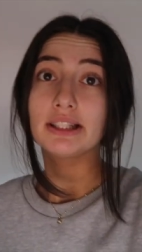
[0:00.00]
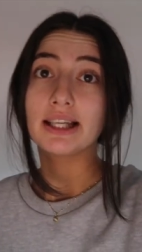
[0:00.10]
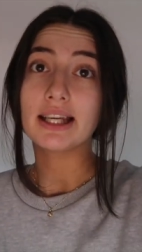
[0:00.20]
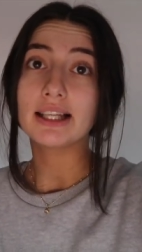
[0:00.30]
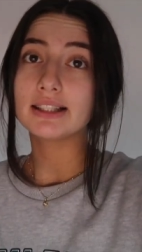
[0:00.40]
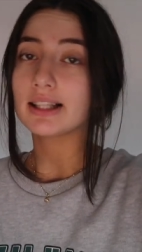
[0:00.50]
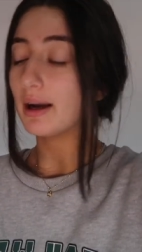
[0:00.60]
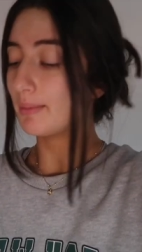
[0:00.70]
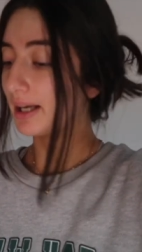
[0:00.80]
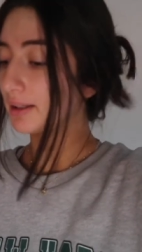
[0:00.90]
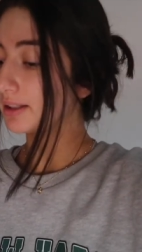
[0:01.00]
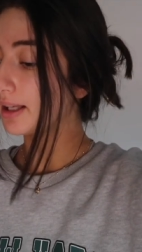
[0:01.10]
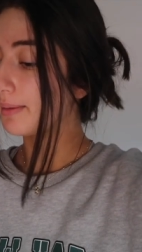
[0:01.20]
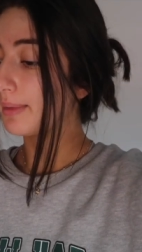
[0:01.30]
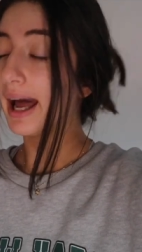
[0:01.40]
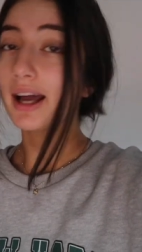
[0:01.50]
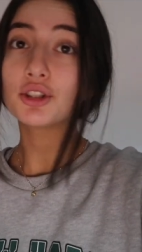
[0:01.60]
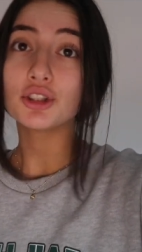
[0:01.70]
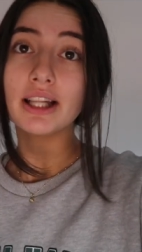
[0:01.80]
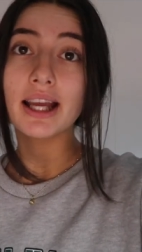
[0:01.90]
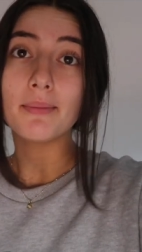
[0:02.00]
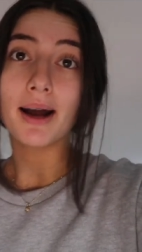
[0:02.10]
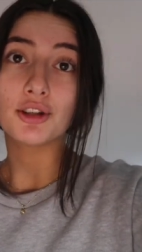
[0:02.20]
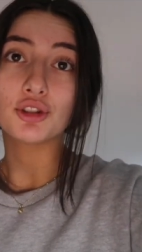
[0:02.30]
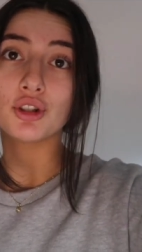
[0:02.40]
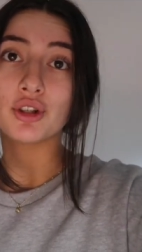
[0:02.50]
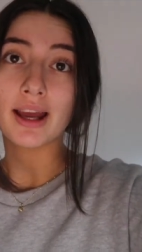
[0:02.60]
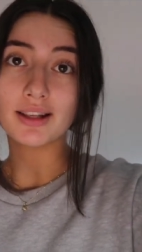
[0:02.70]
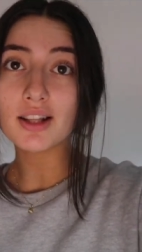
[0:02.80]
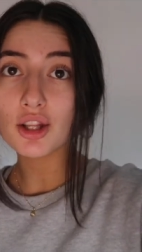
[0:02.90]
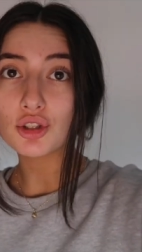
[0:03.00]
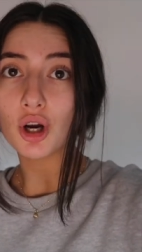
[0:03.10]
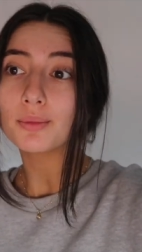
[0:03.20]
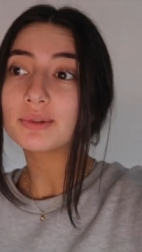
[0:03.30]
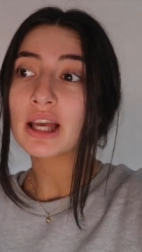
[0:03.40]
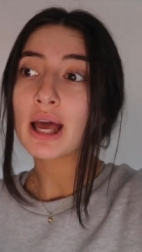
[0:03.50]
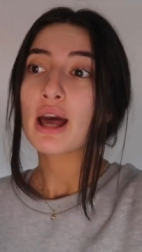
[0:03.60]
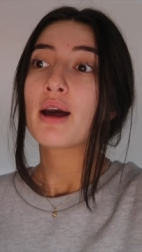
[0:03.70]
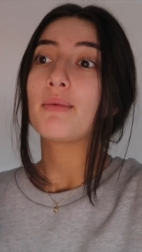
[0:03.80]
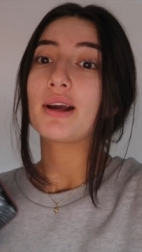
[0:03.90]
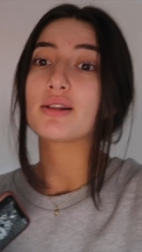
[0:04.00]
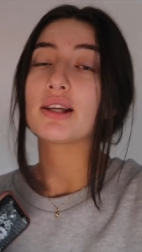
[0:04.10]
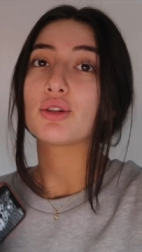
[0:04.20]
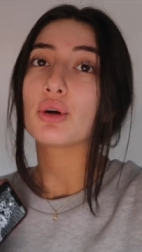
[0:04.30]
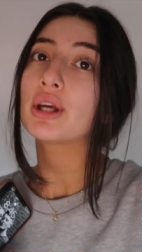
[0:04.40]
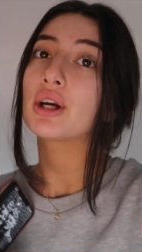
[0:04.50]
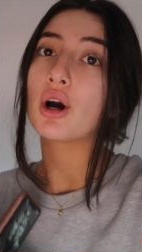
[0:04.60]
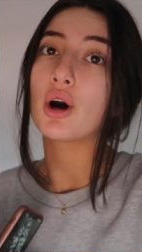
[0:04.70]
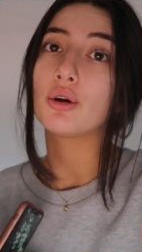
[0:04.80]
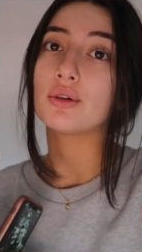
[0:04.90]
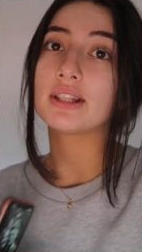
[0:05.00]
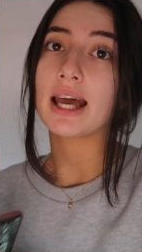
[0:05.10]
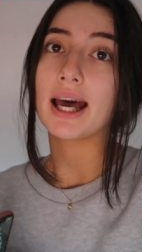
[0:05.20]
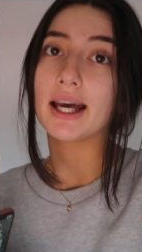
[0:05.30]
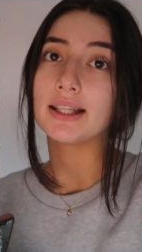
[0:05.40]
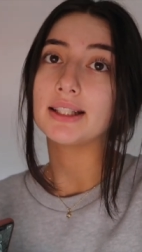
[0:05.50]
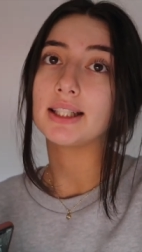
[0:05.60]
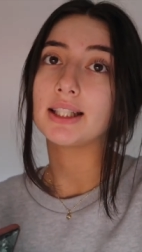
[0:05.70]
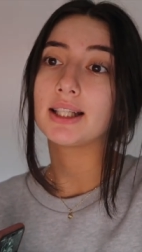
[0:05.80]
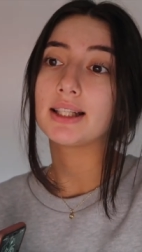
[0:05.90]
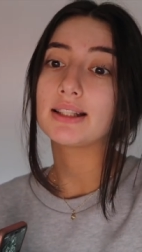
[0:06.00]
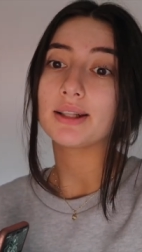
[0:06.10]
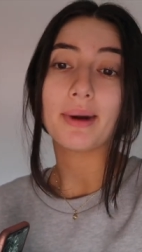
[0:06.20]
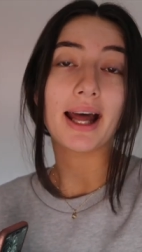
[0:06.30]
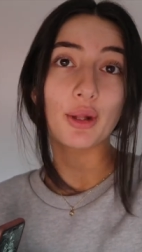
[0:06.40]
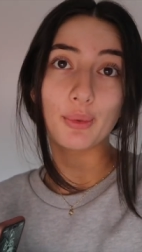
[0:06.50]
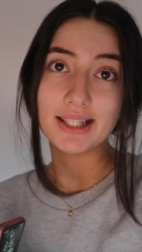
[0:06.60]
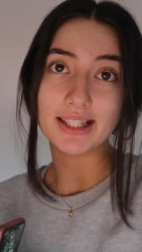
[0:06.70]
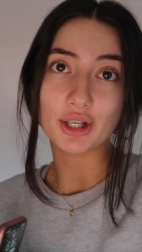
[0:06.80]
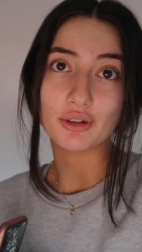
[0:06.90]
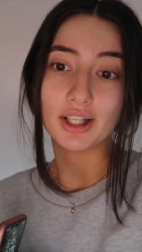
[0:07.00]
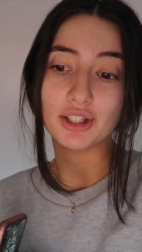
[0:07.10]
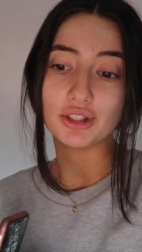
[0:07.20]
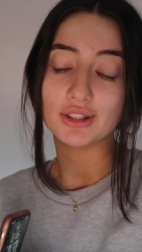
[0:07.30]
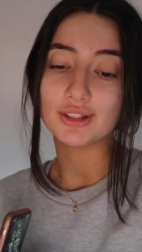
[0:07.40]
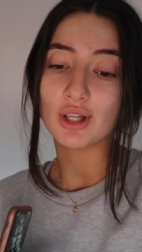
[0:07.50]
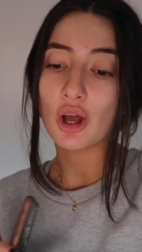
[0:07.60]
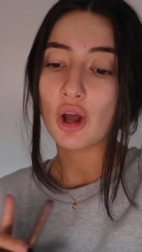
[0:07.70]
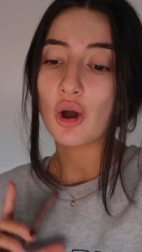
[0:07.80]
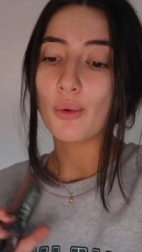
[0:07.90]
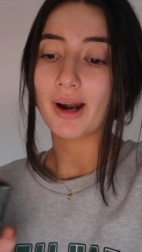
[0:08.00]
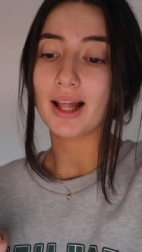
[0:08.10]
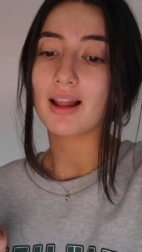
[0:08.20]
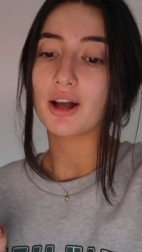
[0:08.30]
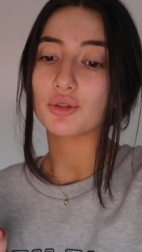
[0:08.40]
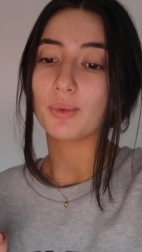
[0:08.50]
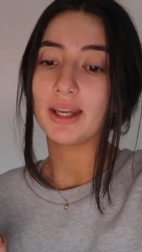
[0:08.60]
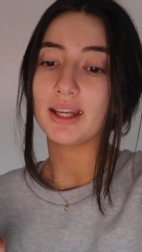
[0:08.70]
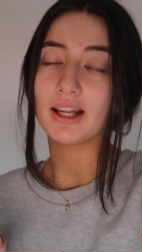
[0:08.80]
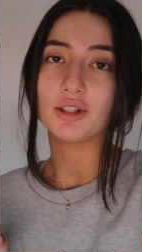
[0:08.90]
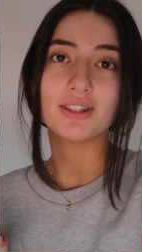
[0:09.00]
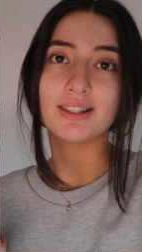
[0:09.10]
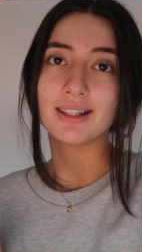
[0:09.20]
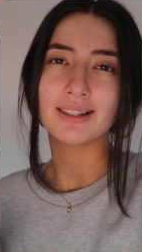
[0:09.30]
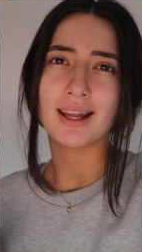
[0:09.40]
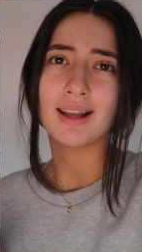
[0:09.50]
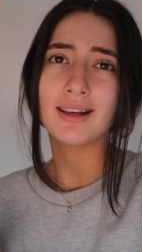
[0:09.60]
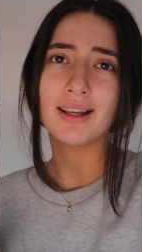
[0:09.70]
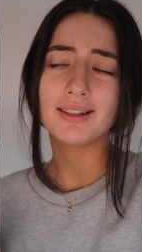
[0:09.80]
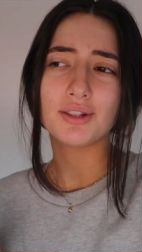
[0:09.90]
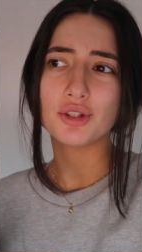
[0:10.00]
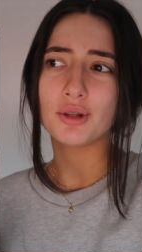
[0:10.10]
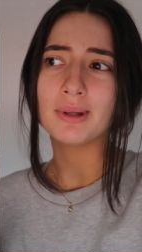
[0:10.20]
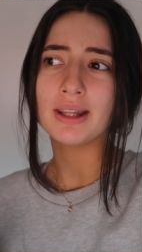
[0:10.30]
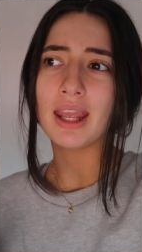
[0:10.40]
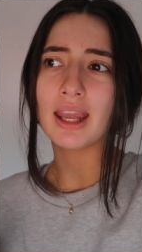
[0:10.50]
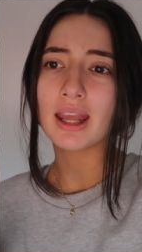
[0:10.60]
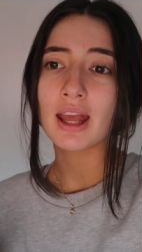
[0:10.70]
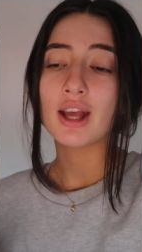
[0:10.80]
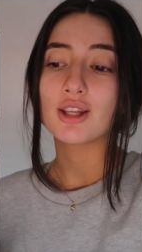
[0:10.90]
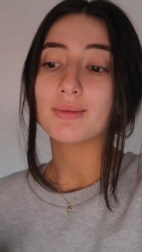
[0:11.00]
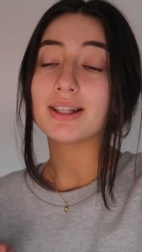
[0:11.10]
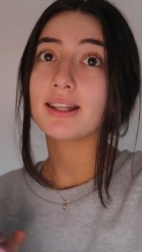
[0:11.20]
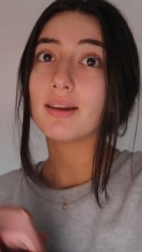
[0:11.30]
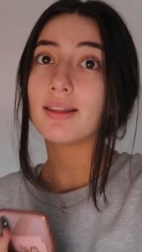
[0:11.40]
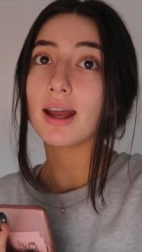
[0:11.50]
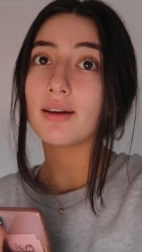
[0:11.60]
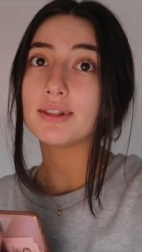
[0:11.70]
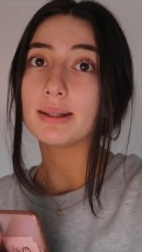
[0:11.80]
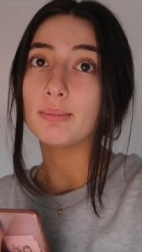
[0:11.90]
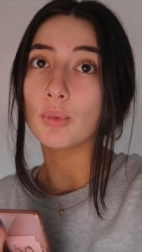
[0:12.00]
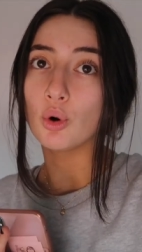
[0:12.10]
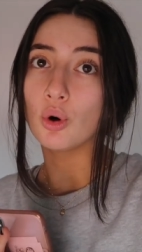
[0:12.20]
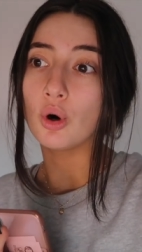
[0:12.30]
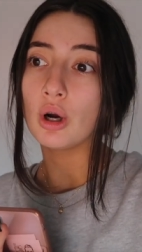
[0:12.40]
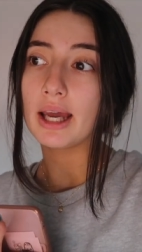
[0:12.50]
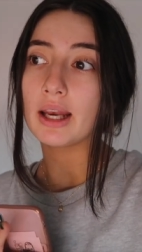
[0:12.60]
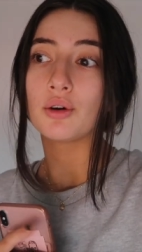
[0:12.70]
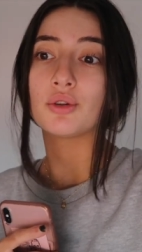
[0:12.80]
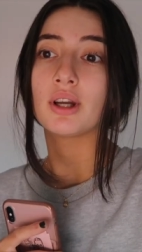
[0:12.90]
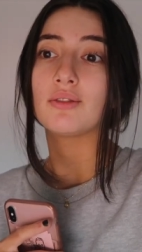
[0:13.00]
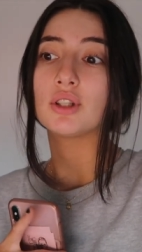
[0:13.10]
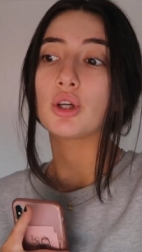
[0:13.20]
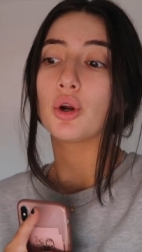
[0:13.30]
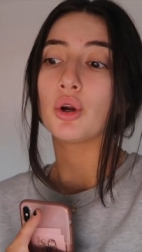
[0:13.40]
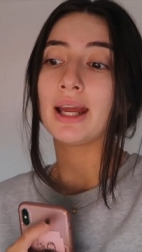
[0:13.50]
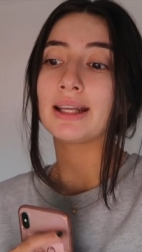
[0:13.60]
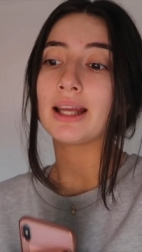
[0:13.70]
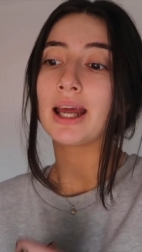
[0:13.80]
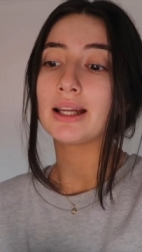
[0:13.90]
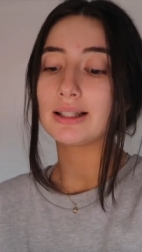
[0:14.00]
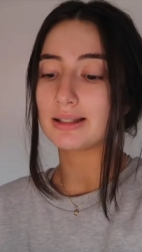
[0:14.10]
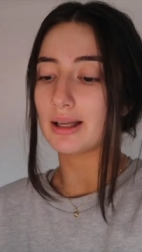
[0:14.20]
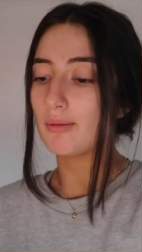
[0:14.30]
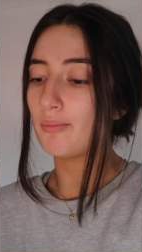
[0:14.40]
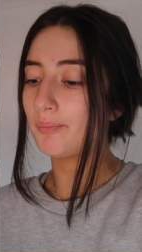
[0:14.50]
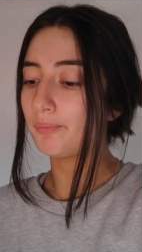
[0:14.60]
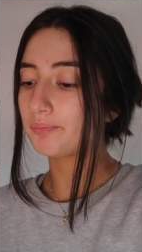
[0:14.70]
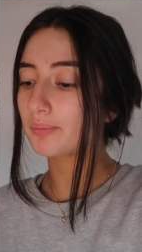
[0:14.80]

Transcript: and leggings. I'm, a, I'm actually about to head to the shops because I saw that Coles had some Halloween decorations when I last went and I just didn't get any stupidly. So I'm going to see if they have some more and I also have to go and get some